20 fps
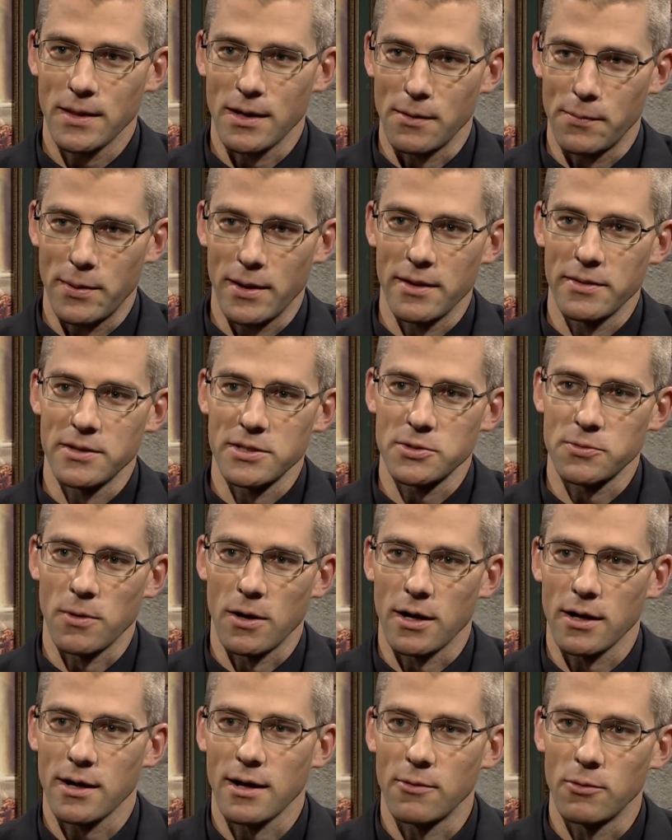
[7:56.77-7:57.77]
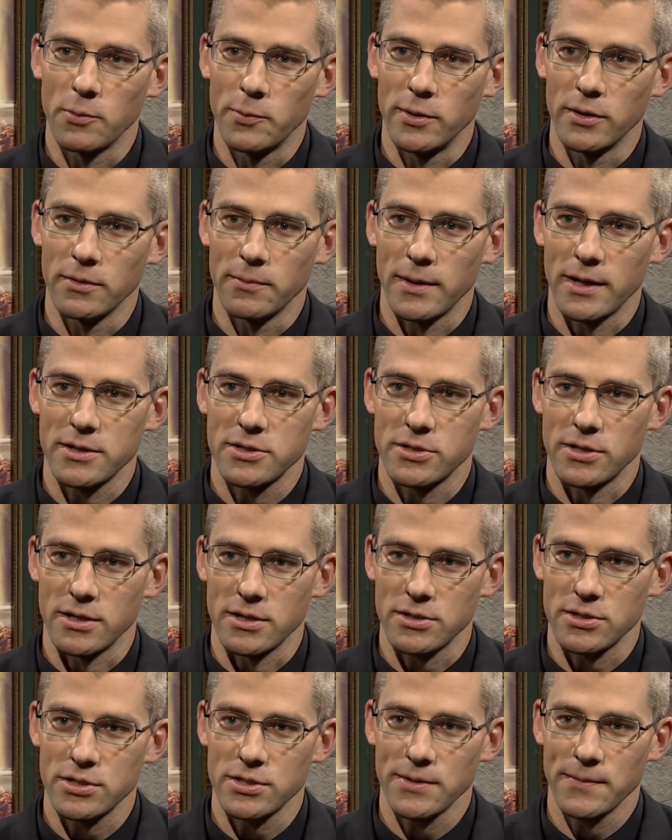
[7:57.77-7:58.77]
and upon this rock I will build my
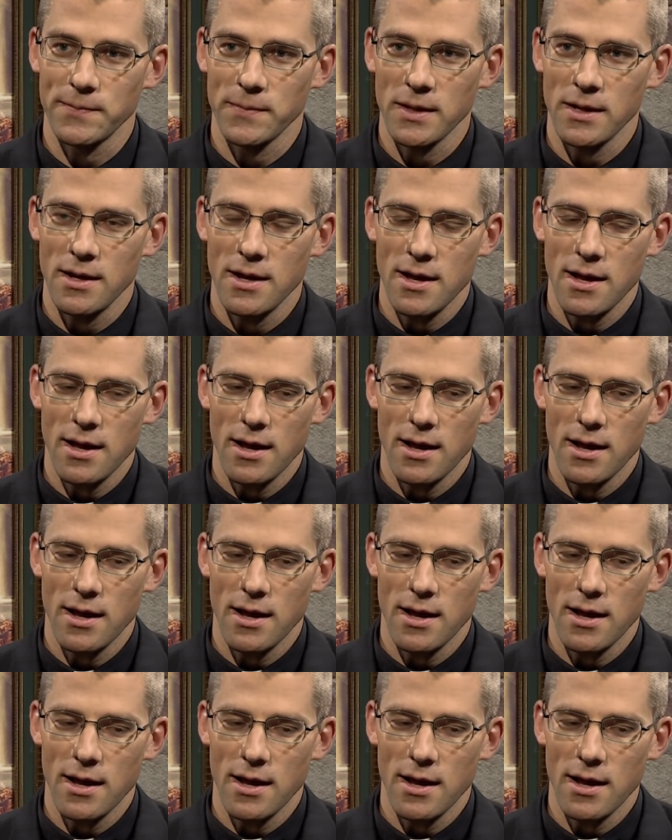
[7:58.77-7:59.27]
church. Mm-hmm.